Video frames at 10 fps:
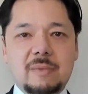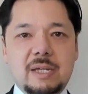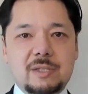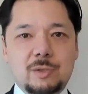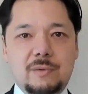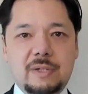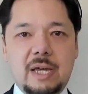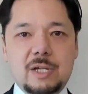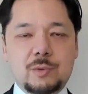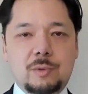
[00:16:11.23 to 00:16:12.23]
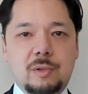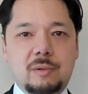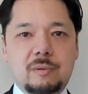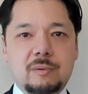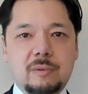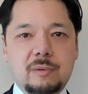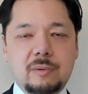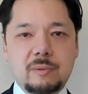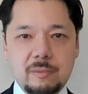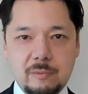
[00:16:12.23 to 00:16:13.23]
that sort of casual,
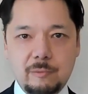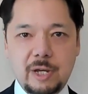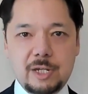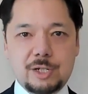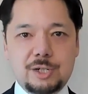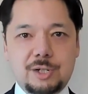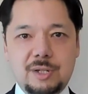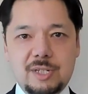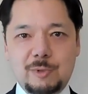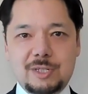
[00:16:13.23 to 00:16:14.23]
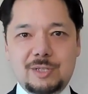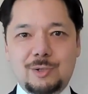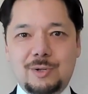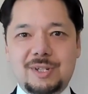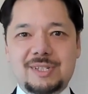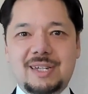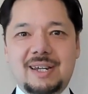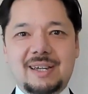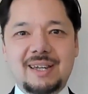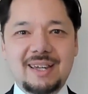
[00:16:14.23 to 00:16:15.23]
rakish sprezzatura
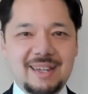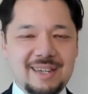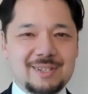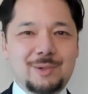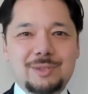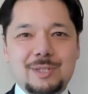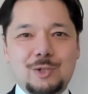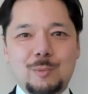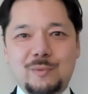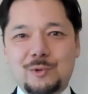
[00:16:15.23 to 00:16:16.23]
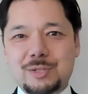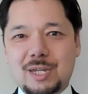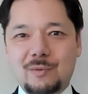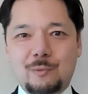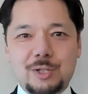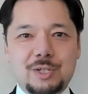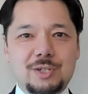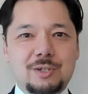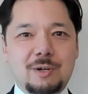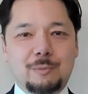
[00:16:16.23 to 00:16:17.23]
aesthetic. So you can determine for yourself
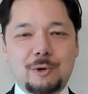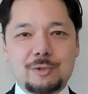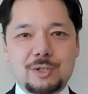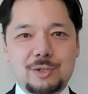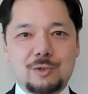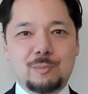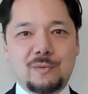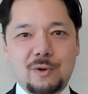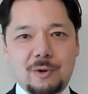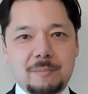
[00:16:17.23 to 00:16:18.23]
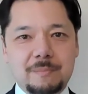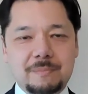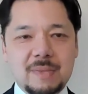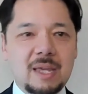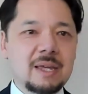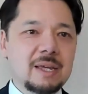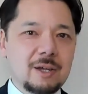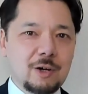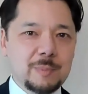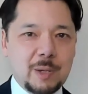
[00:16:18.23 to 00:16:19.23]
which approach you prefer.
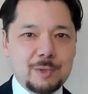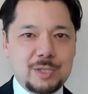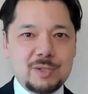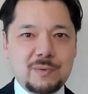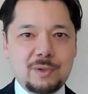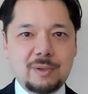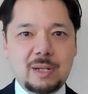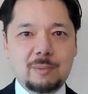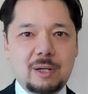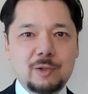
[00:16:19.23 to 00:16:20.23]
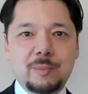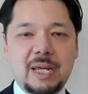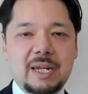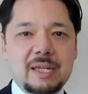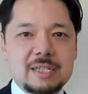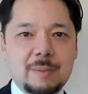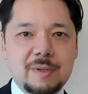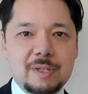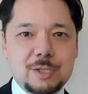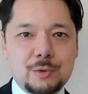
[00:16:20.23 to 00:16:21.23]
Hope that was useful in illuminating some
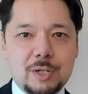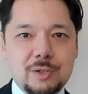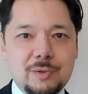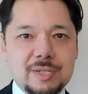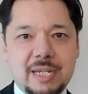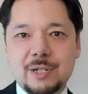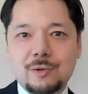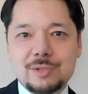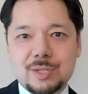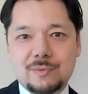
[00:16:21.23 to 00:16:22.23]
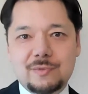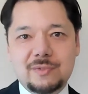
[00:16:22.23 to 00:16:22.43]
of the structures and innards of